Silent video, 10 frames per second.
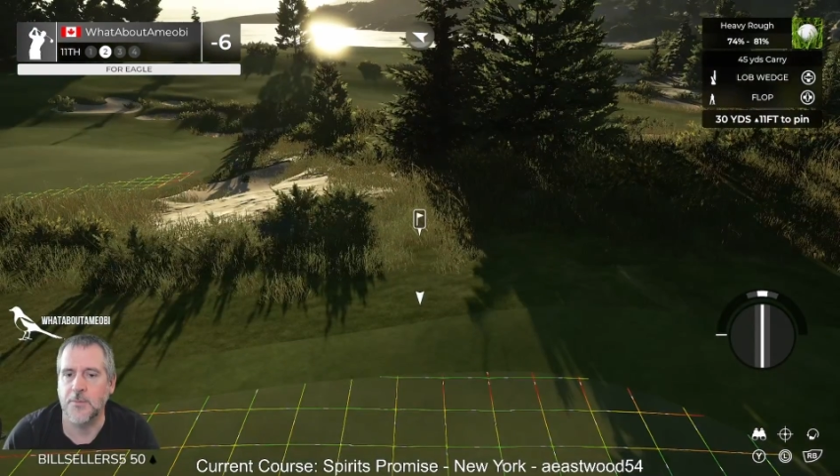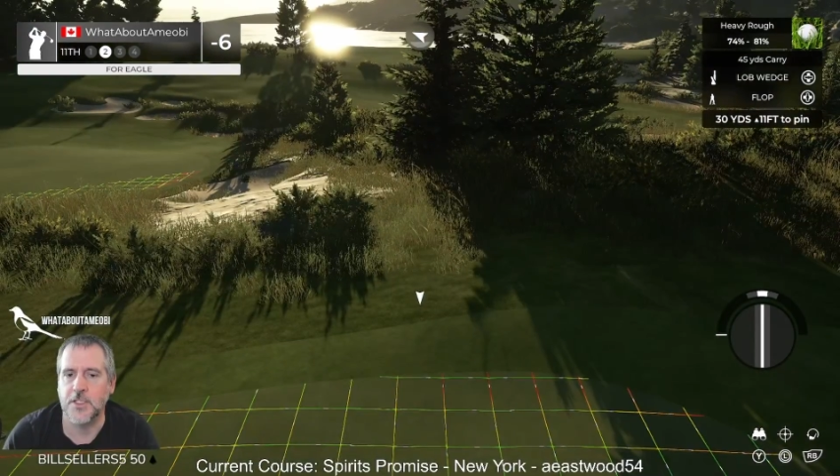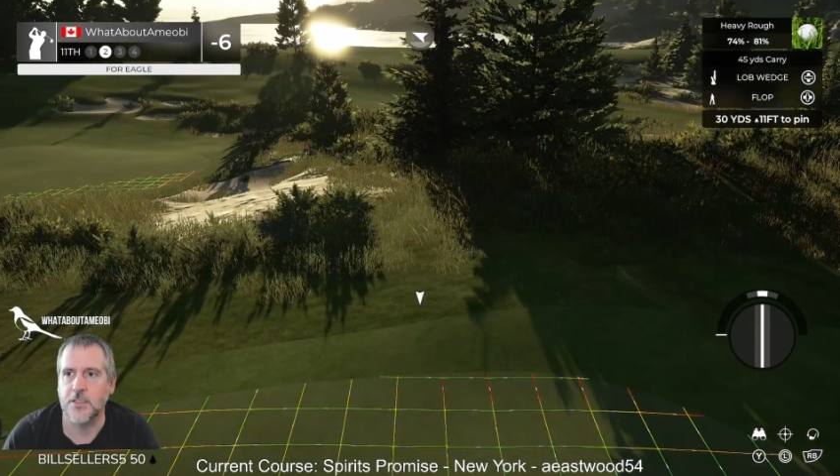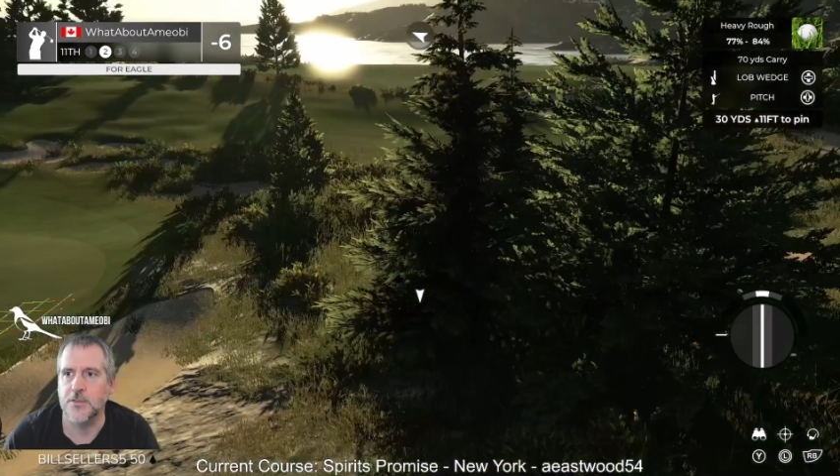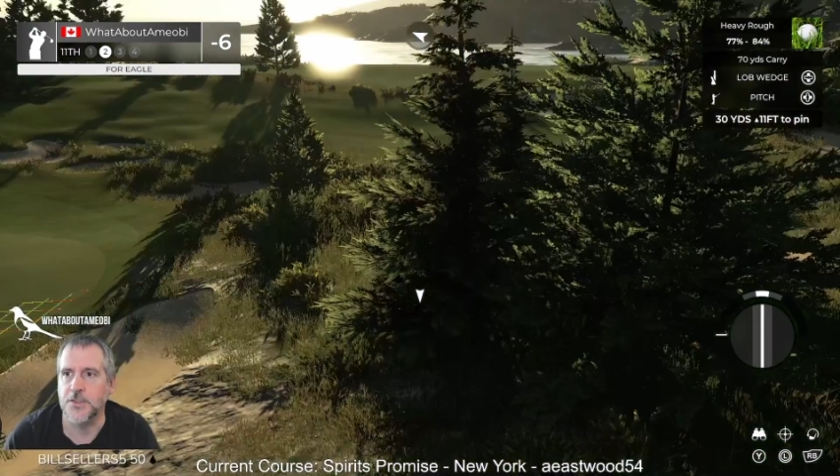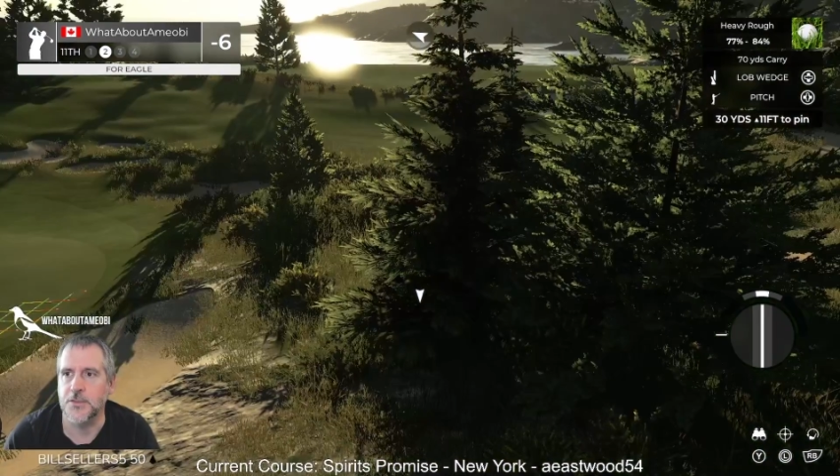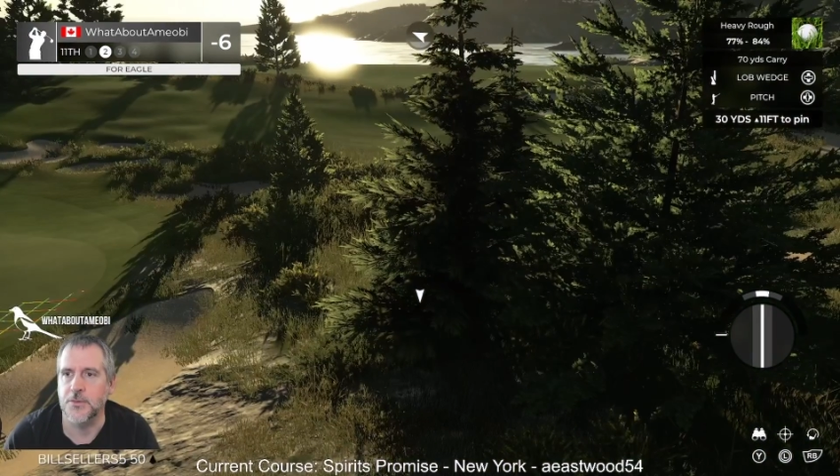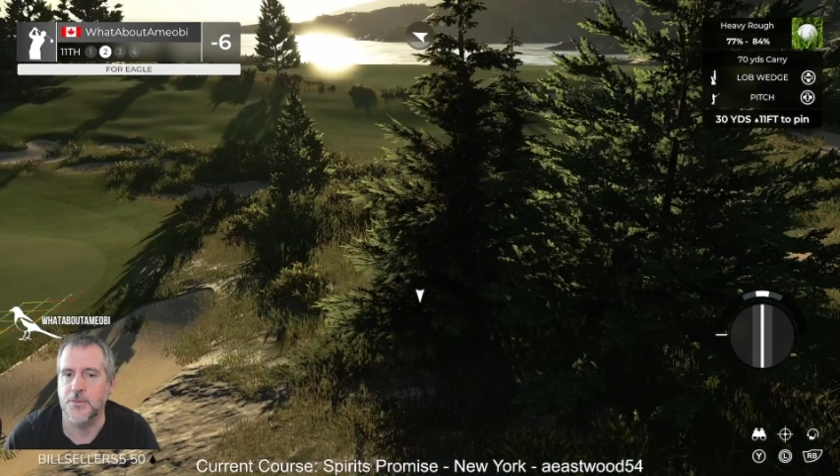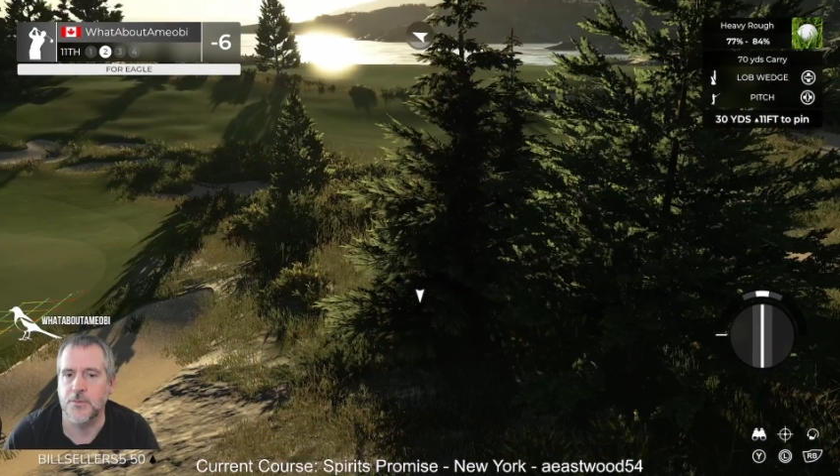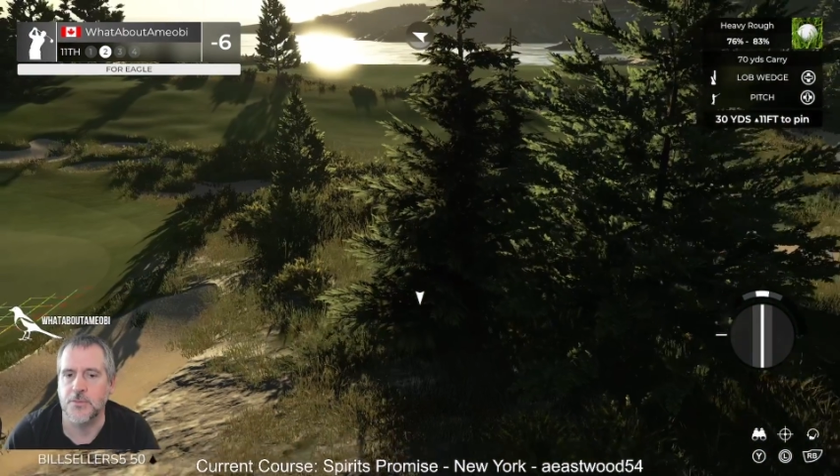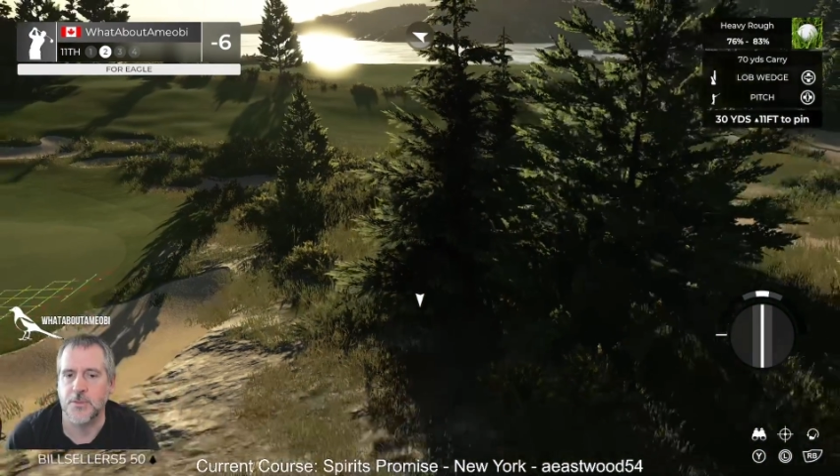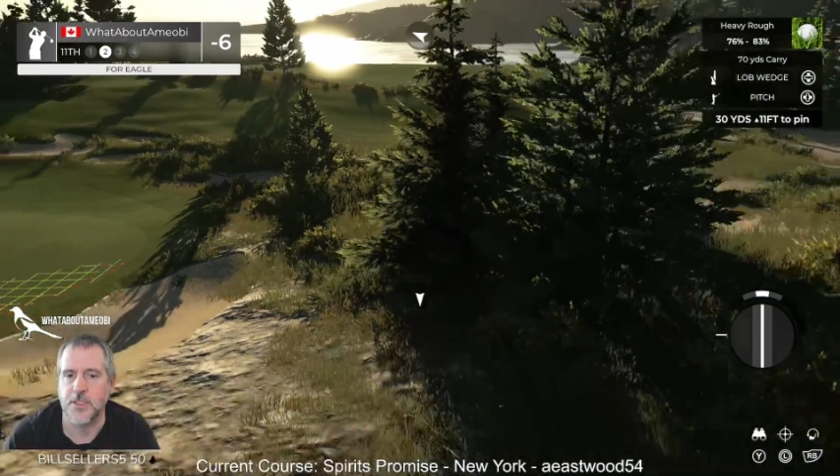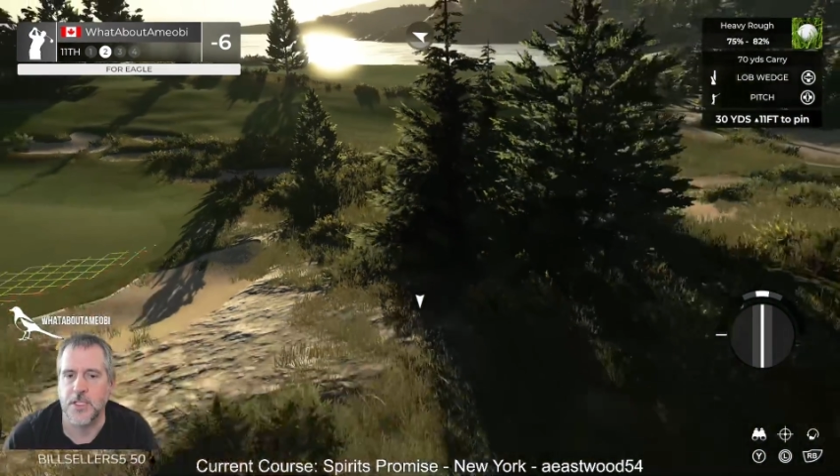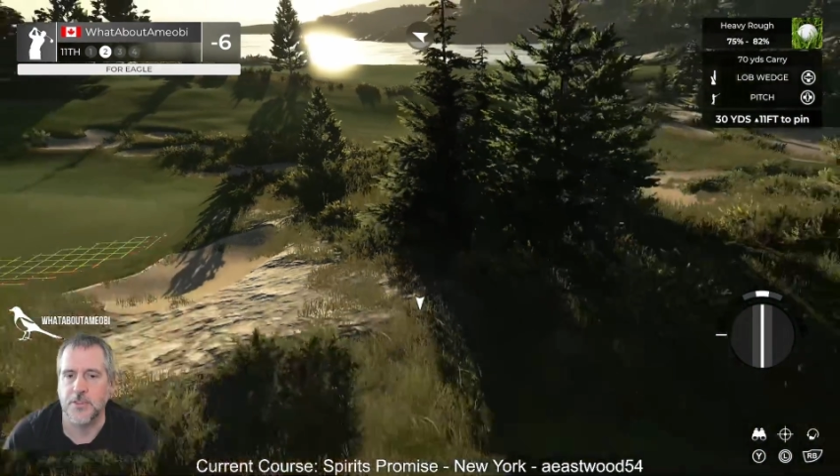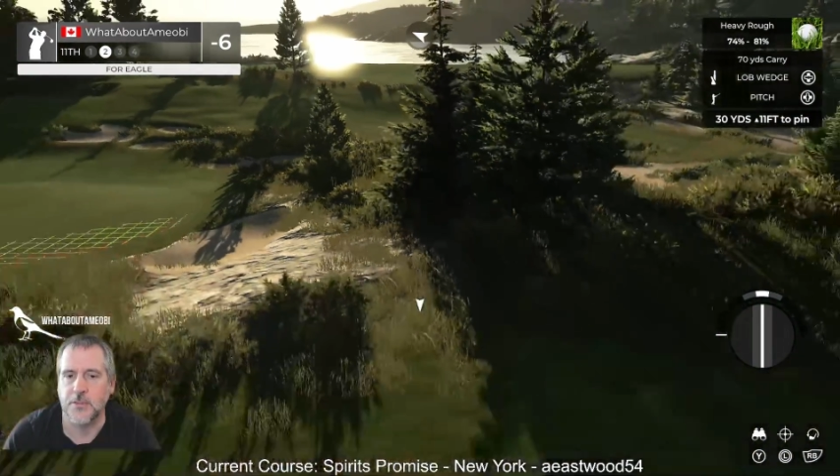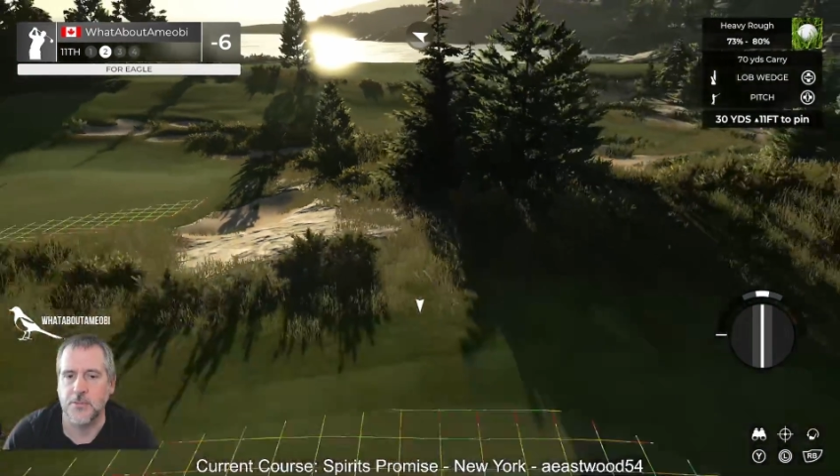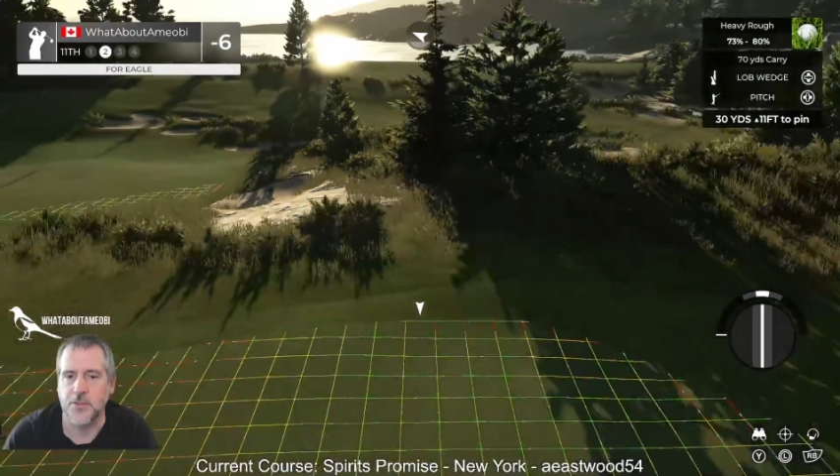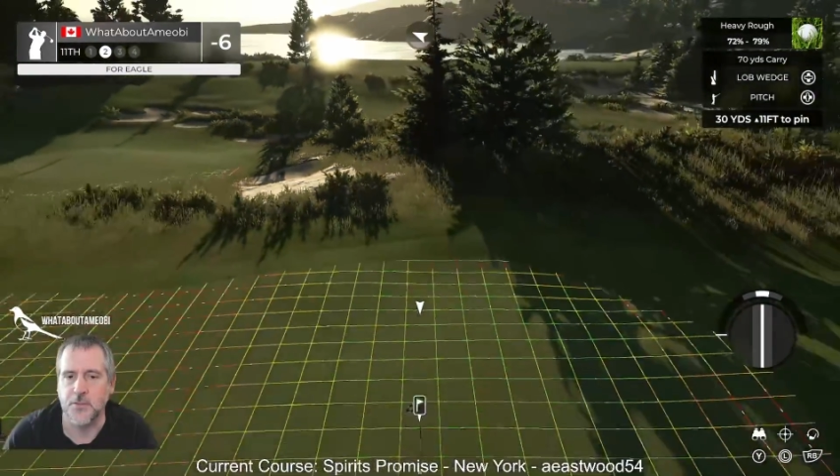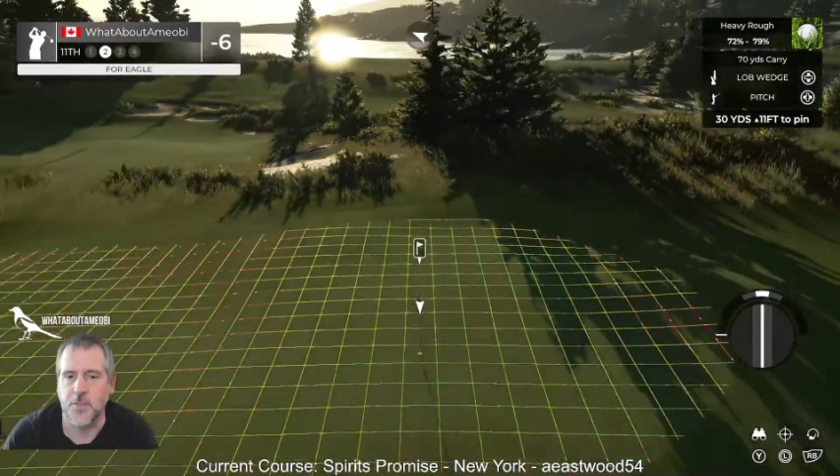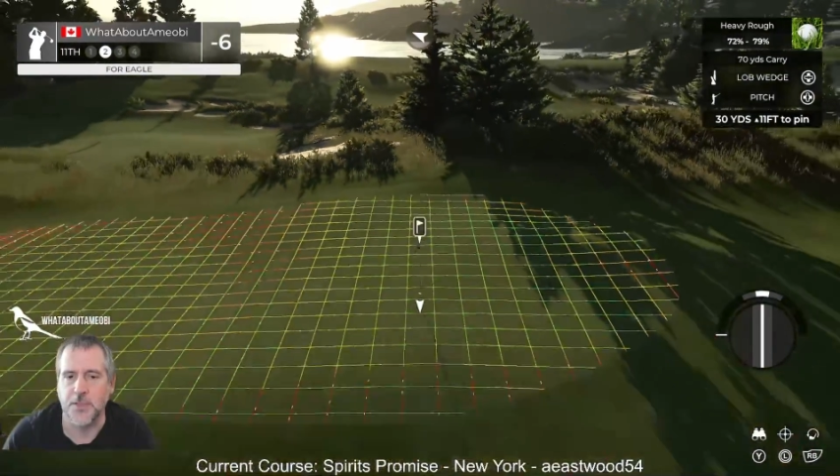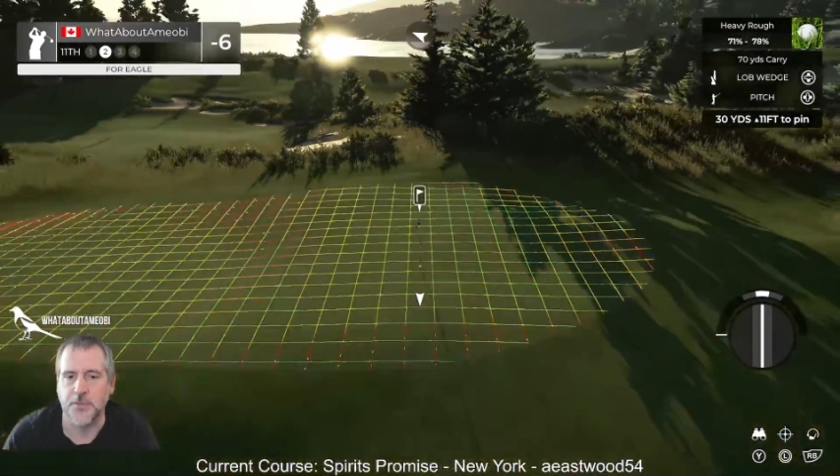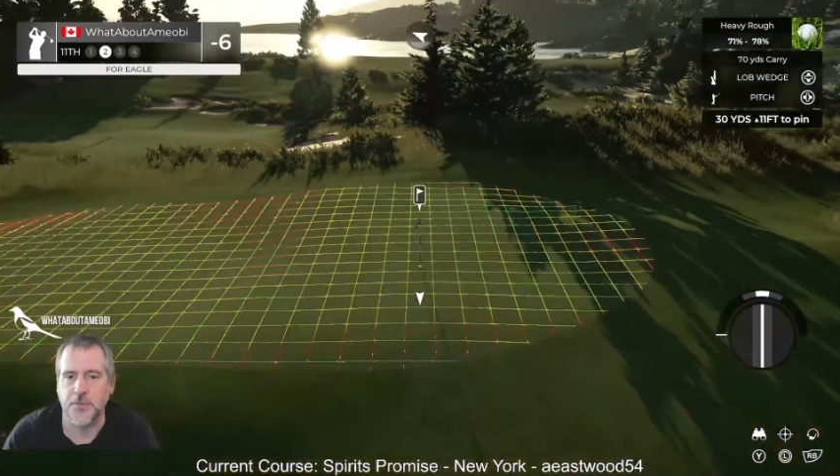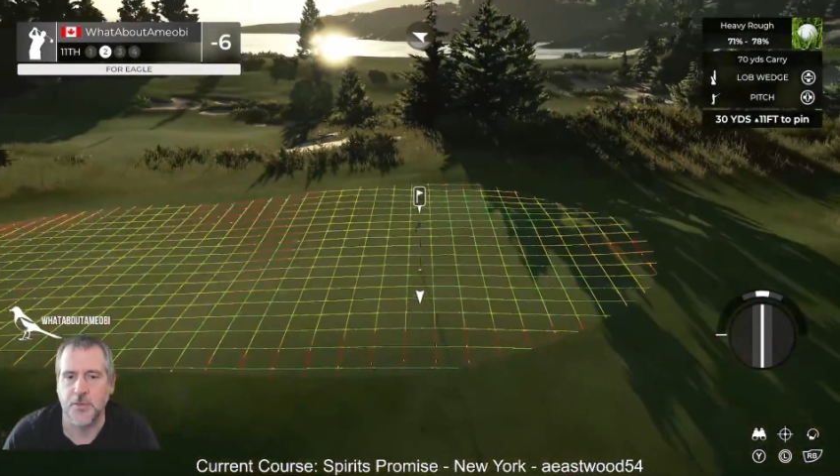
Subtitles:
gonna do something I don't do much.